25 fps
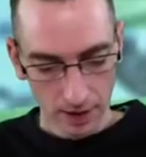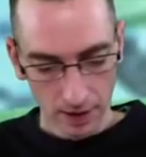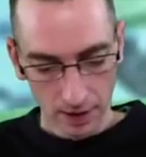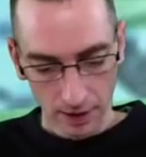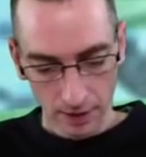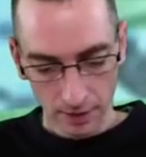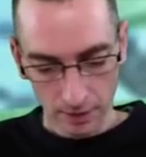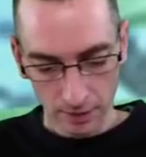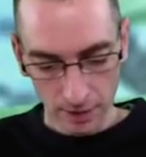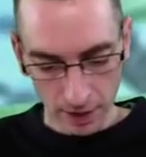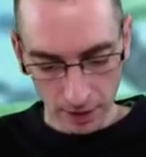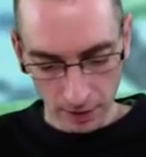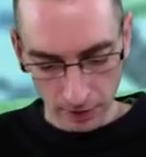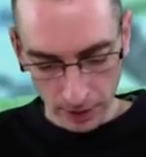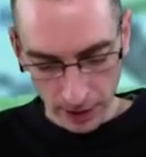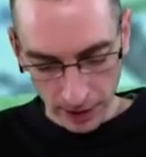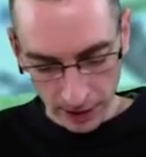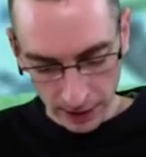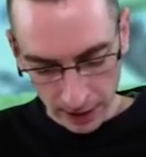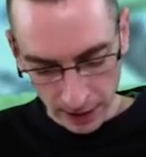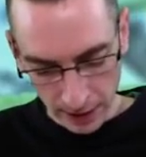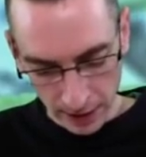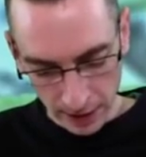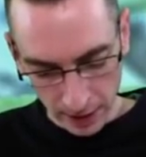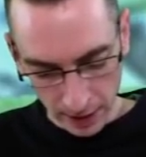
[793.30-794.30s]
Right, where's
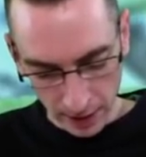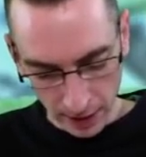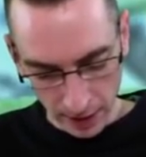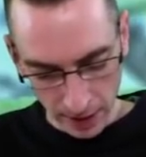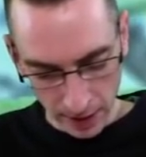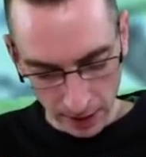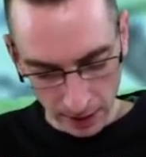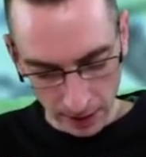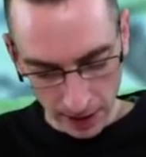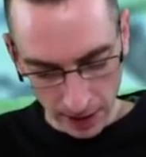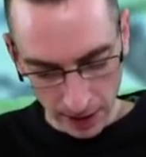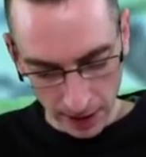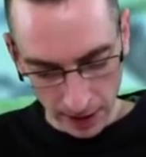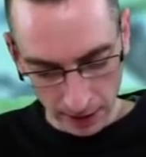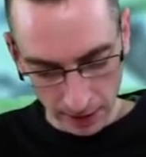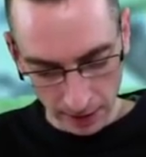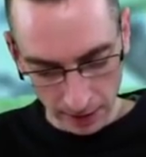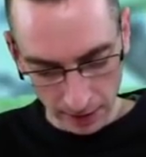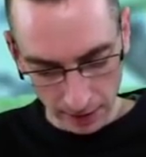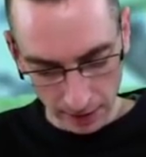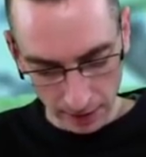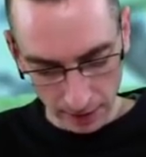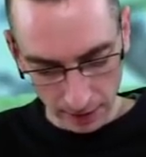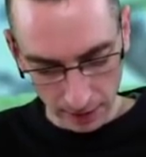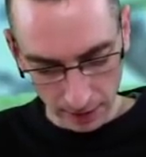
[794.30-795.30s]
our guy going here?
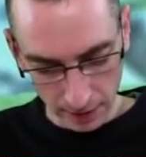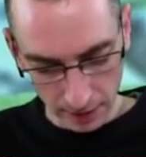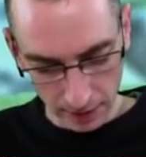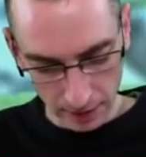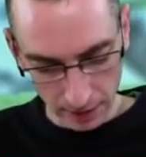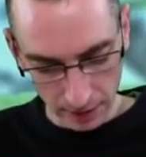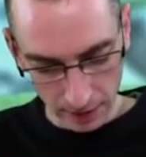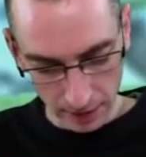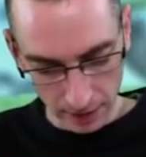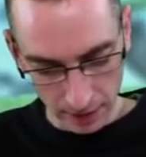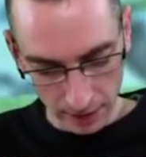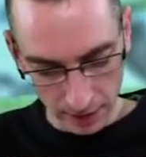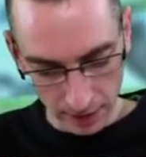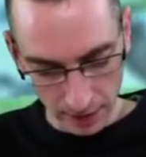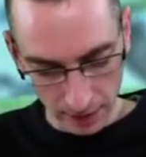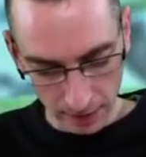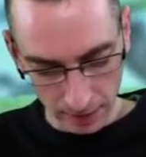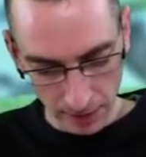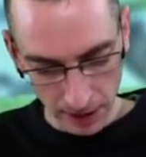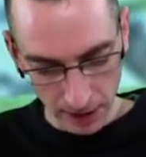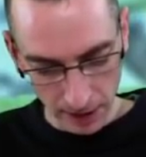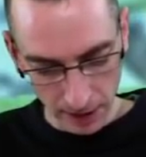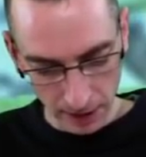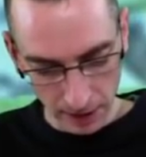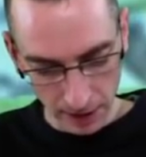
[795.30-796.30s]
He's going to be
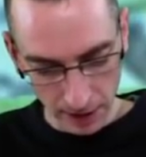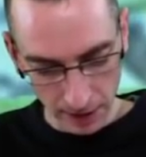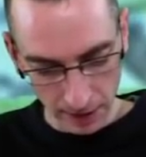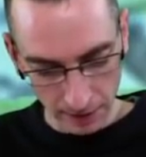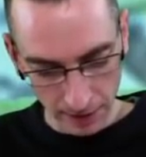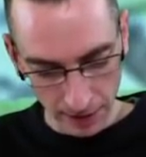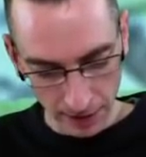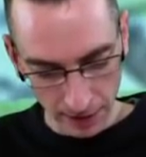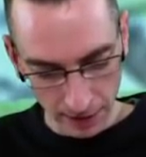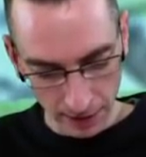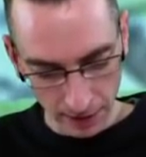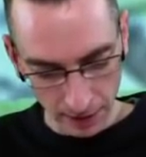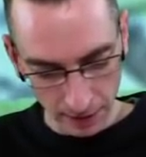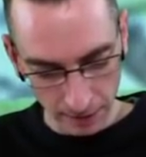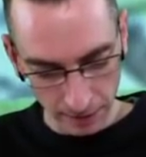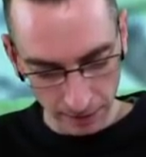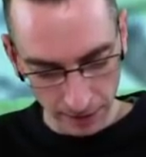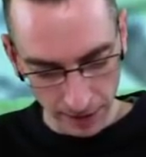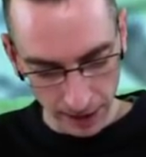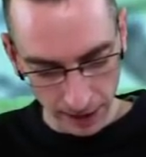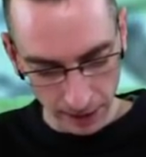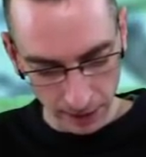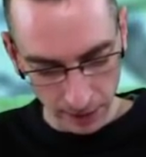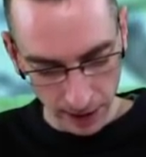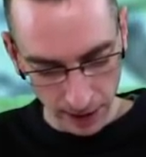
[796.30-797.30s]
lucky if that's on the
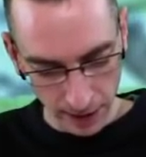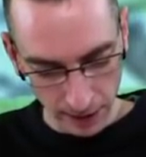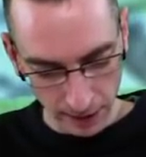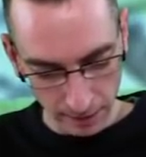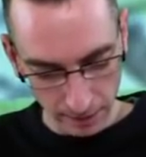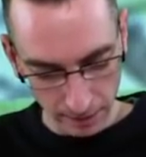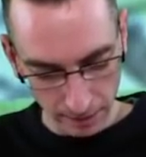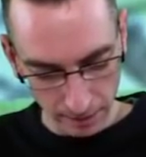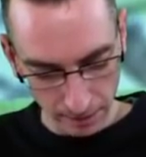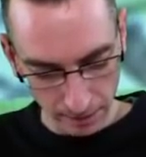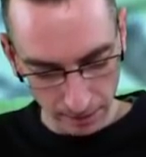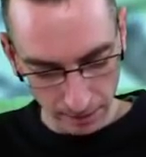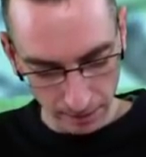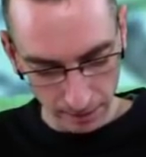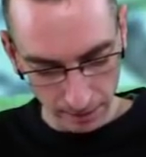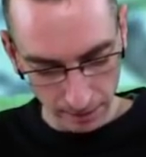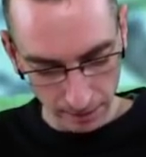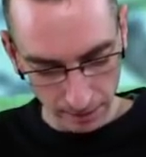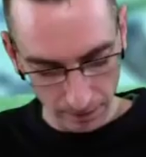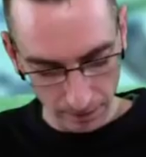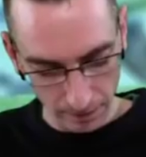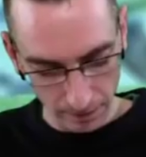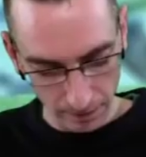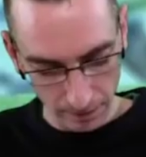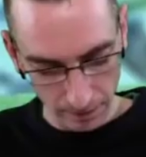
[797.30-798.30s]
fairway.
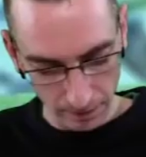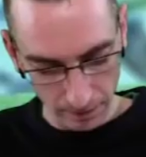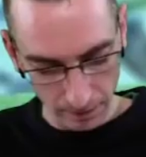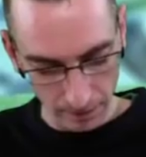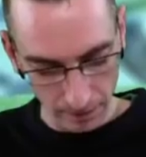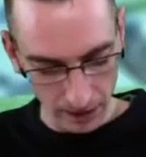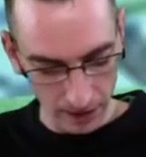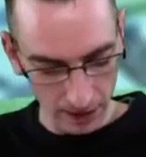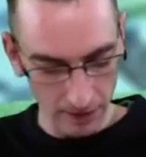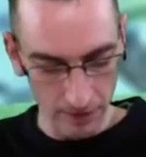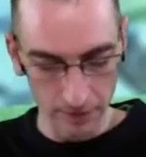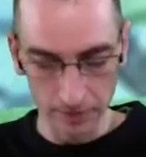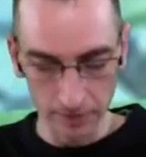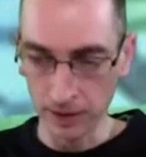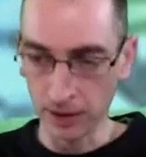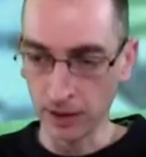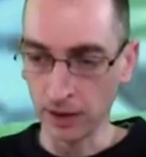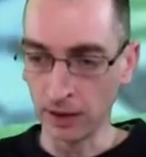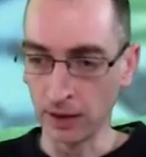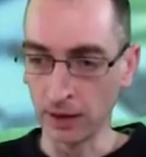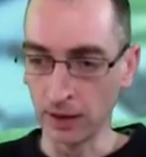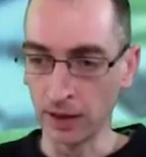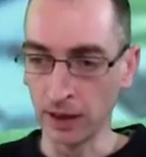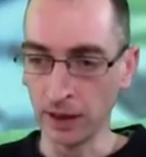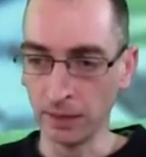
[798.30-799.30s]

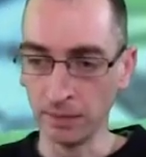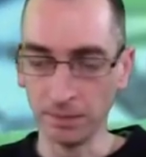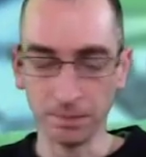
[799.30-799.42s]
Unlucky.